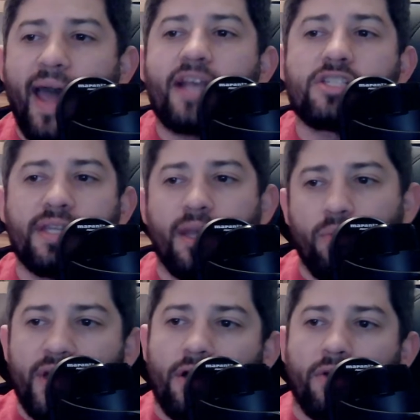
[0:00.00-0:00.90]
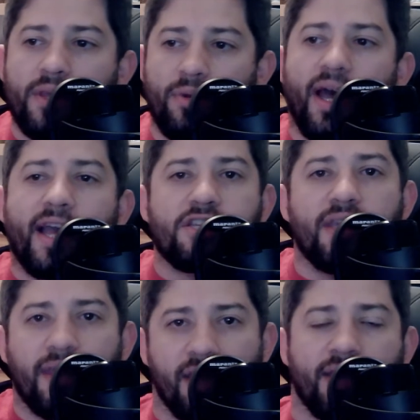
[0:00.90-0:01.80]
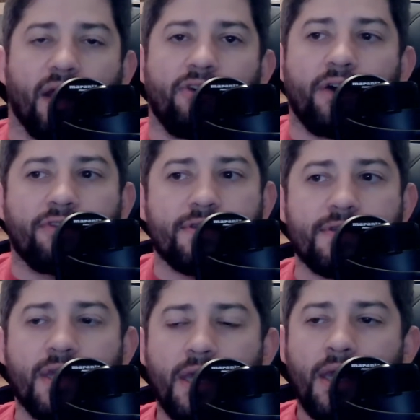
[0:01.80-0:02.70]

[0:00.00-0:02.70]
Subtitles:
actually get recalled. He would not actually get kicked out of office.